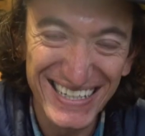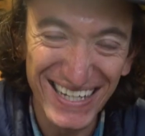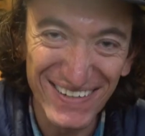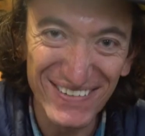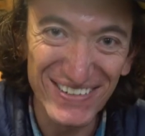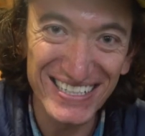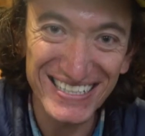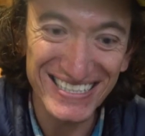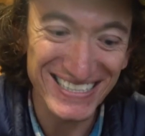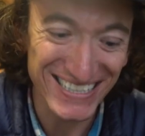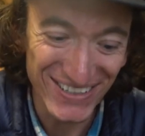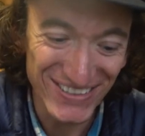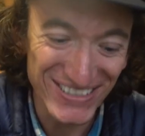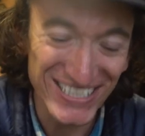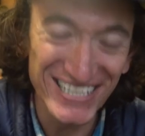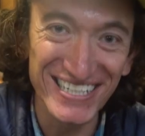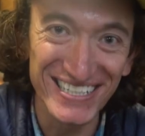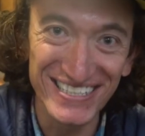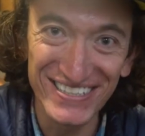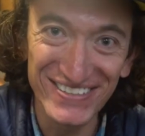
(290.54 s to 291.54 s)
That works so
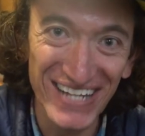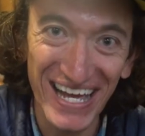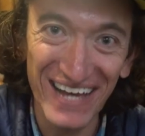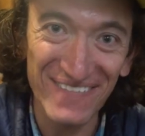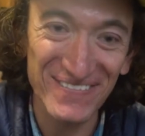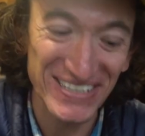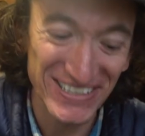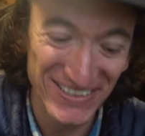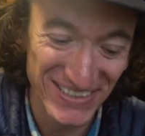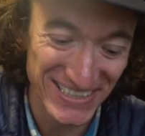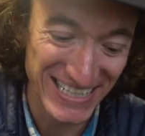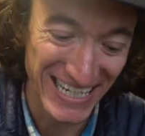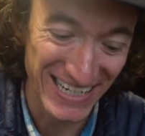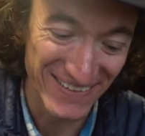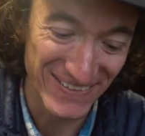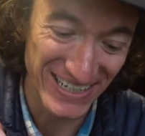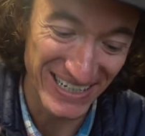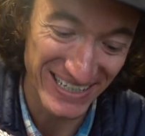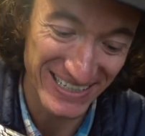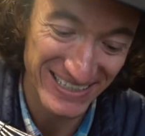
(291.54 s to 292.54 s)
good. You have to do it
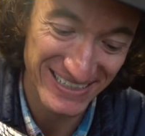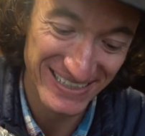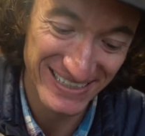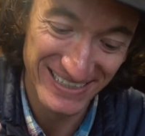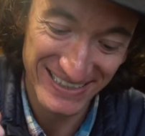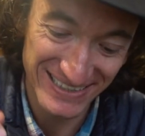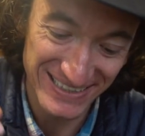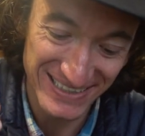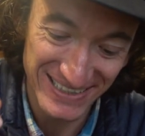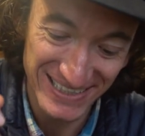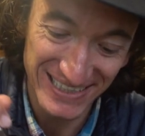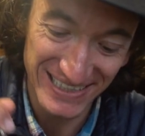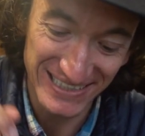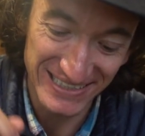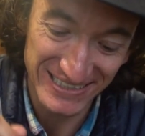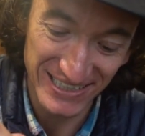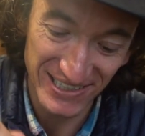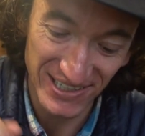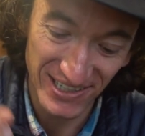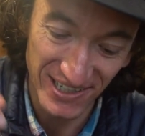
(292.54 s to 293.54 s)
that way. Look at
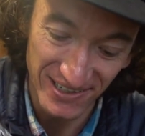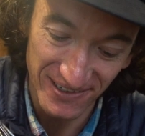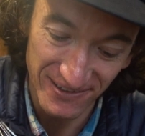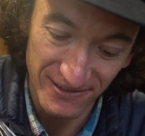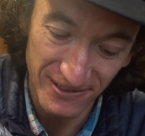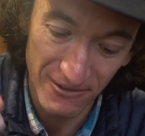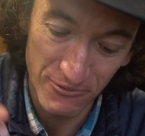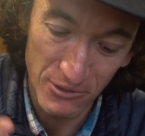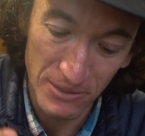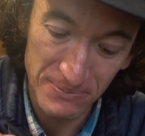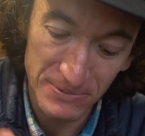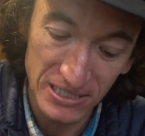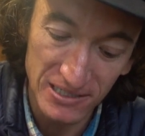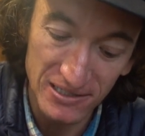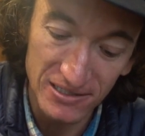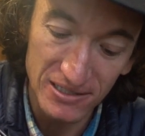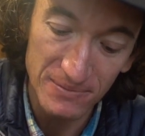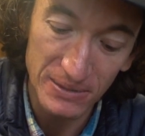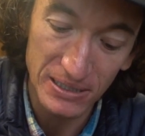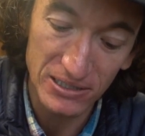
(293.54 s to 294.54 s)
this. I whipped it a little